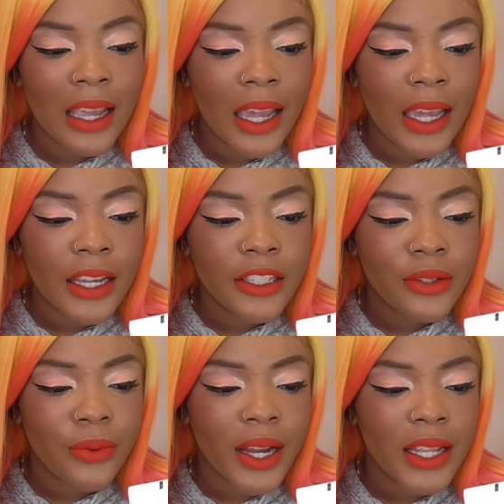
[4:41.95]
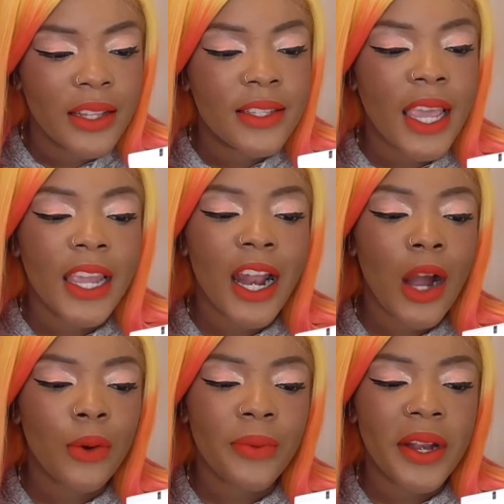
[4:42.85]
Age Radiance
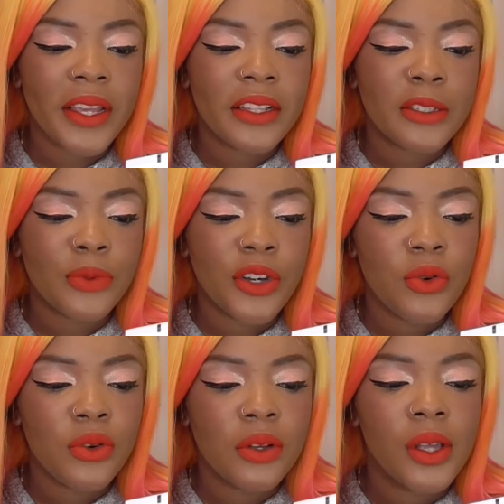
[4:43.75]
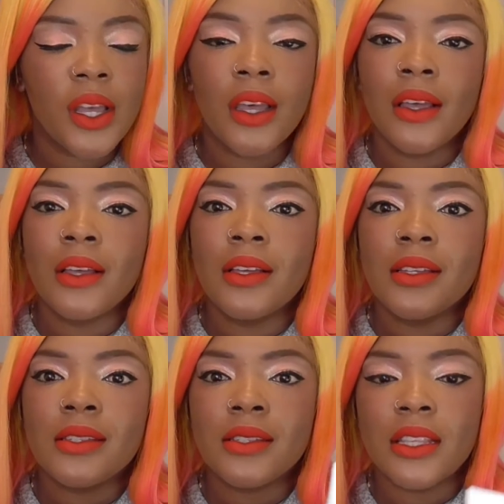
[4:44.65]
8-hour Radiance Renewal
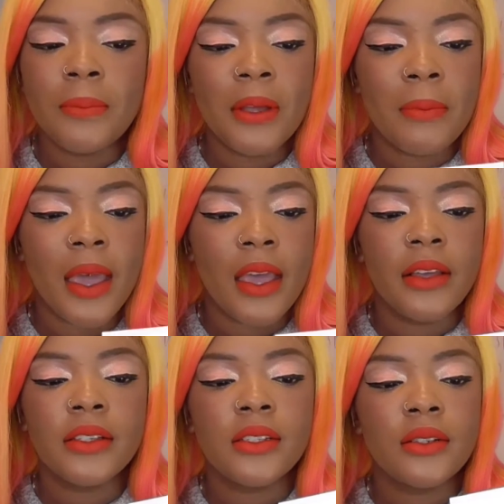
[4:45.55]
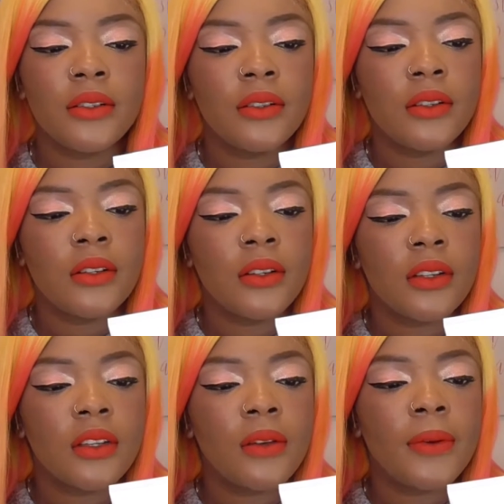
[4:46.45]
Sleeping Mask.
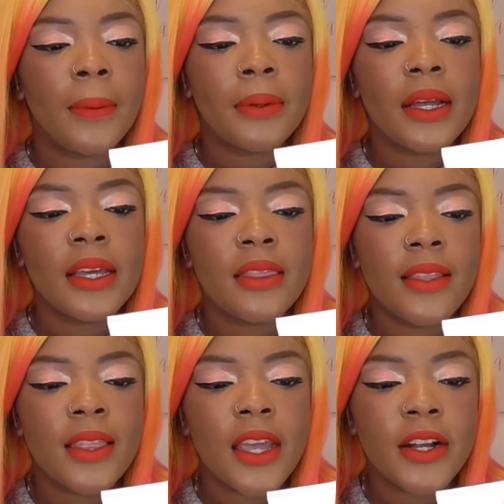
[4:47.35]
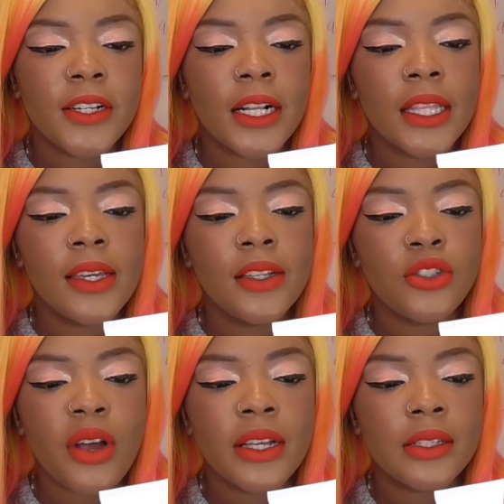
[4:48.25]
Apply a thin layer to clean,
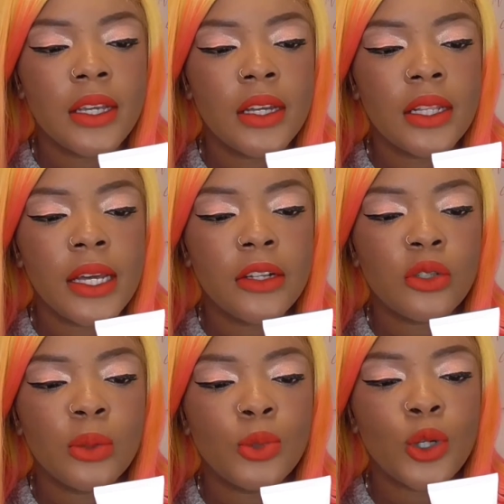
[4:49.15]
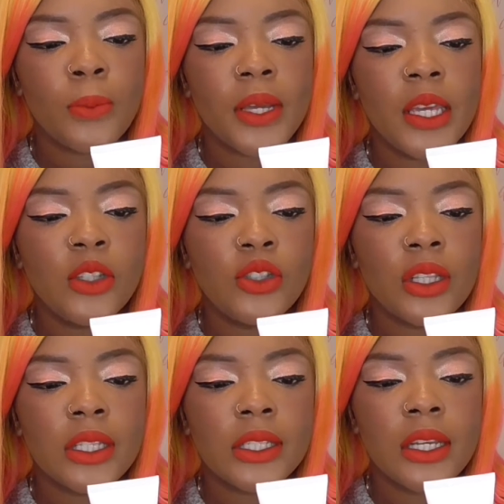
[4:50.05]
dry skin, allow to absorb into
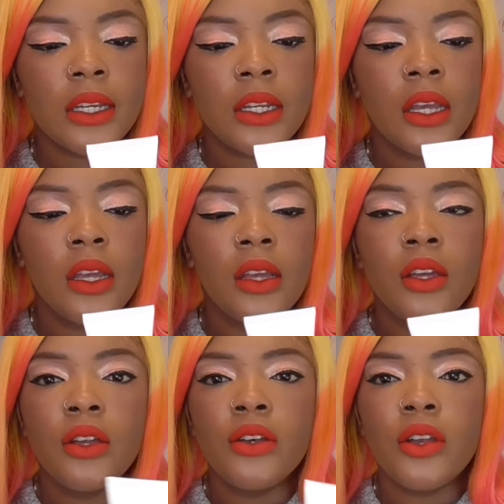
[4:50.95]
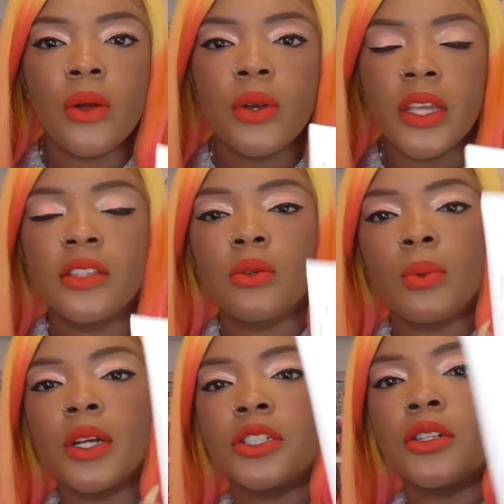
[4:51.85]
the skin. No need to
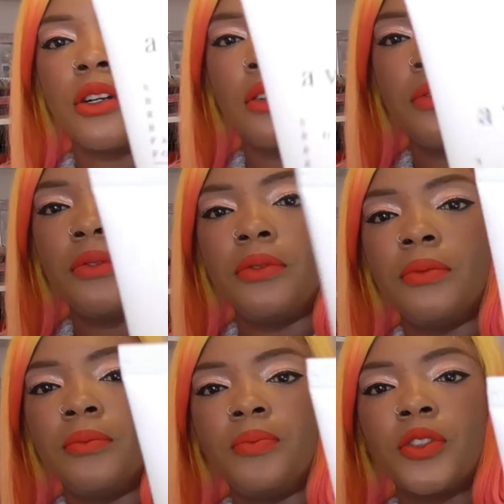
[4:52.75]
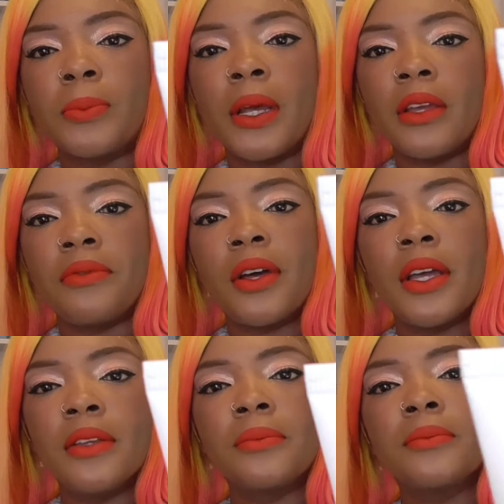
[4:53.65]
wash off. It's by
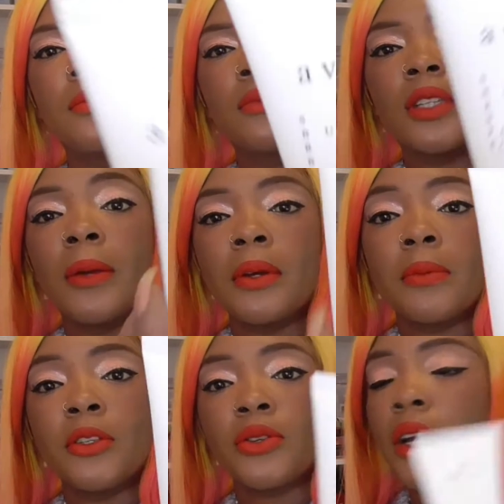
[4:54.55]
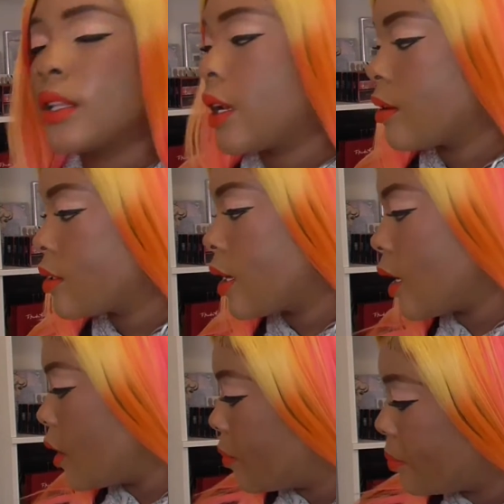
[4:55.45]
Avant. I'm going to be trying that out tonight.